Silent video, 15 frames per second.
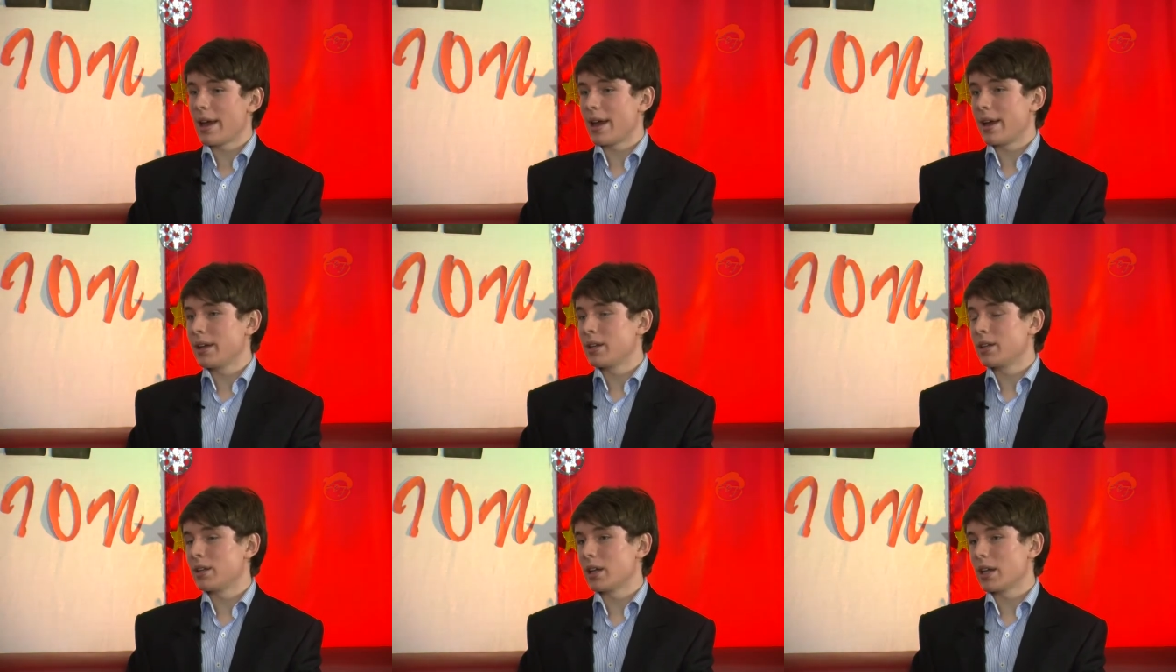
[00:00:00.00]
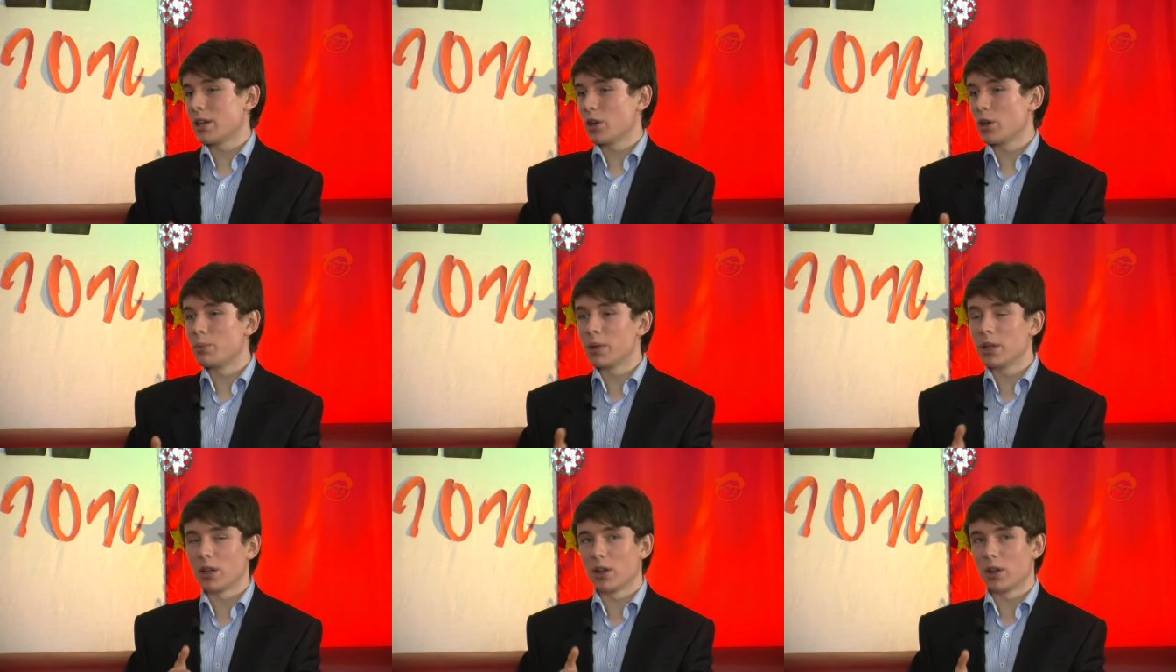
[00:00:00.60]
and it had
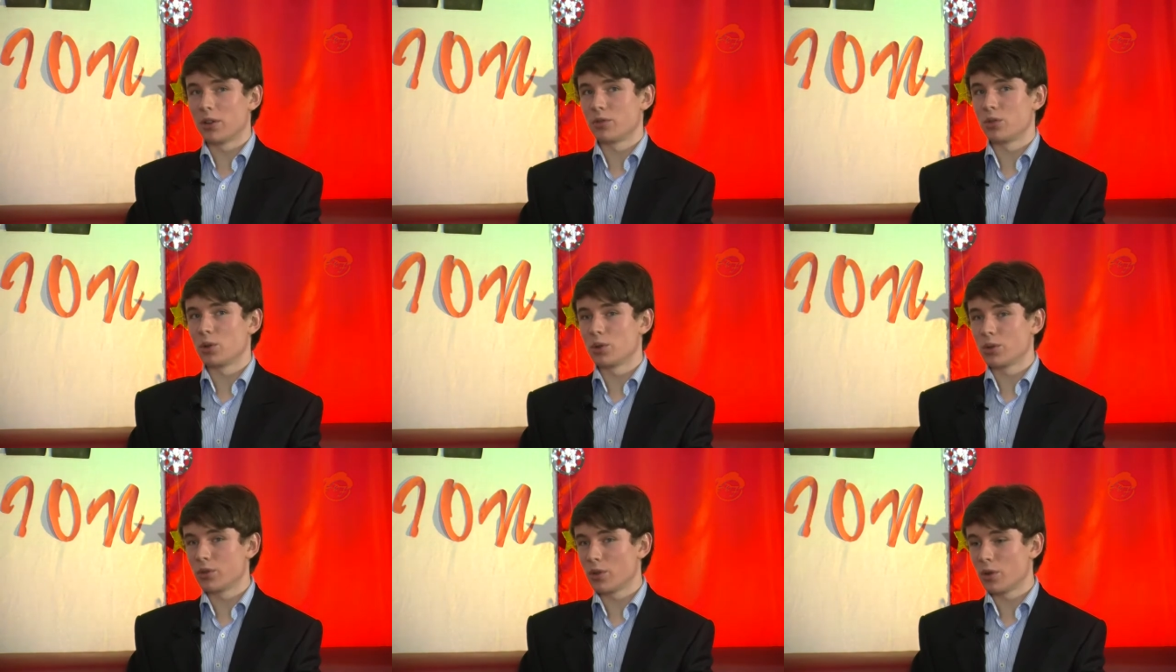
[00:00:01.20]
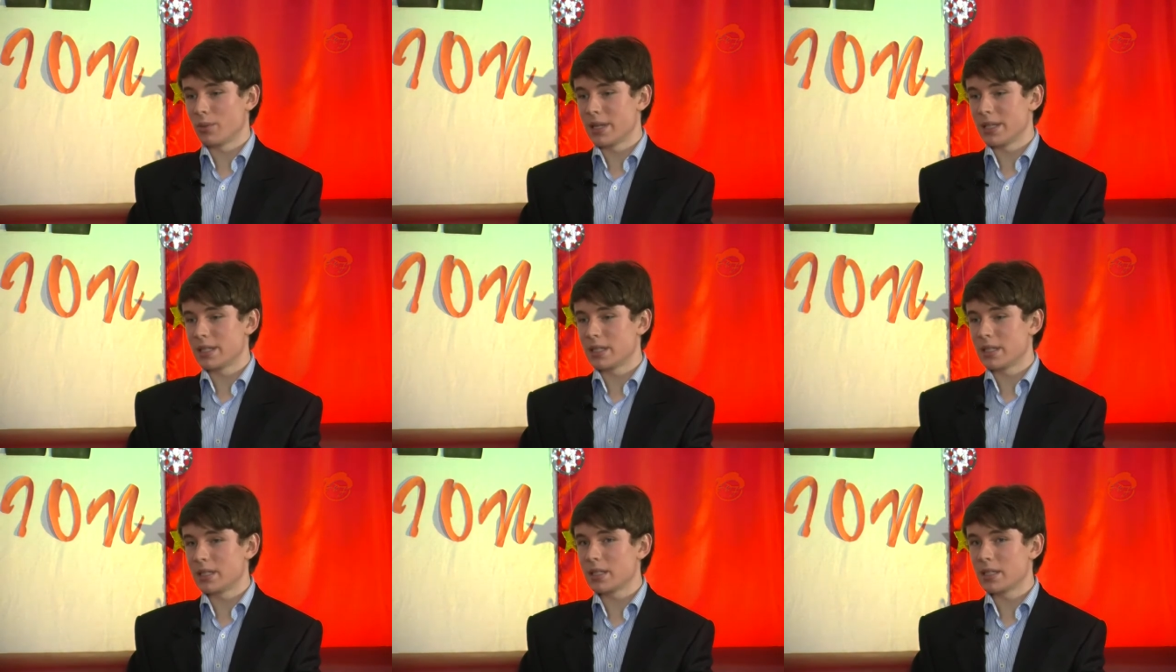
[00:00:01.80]
opened a lot of doors for me
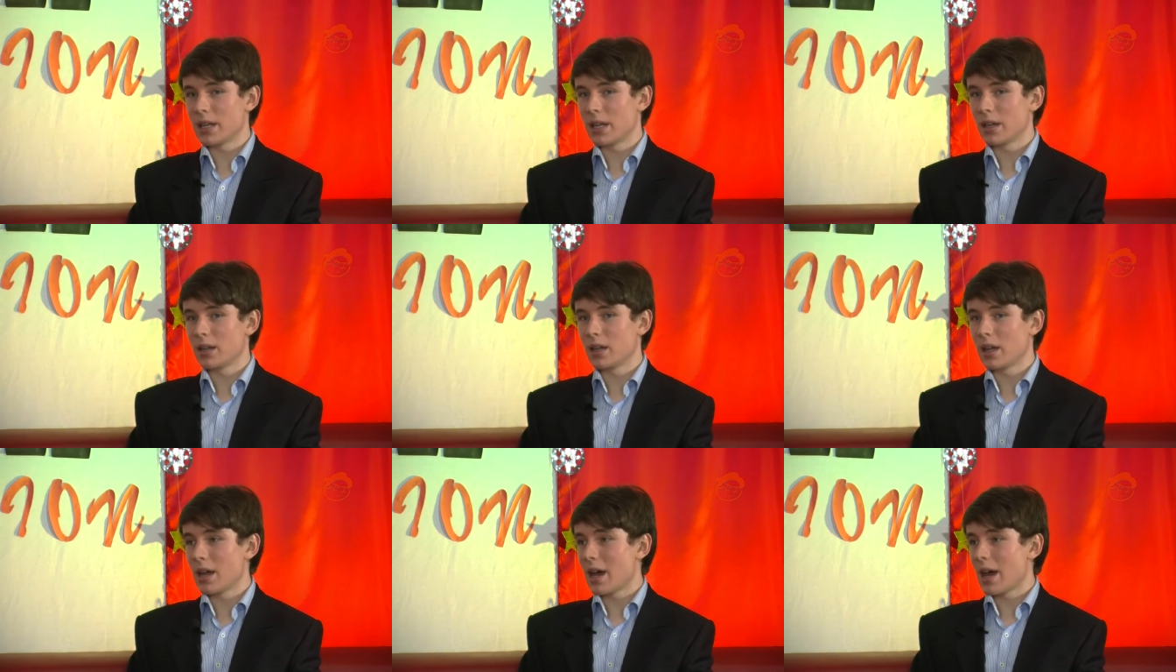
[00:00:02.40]
since then.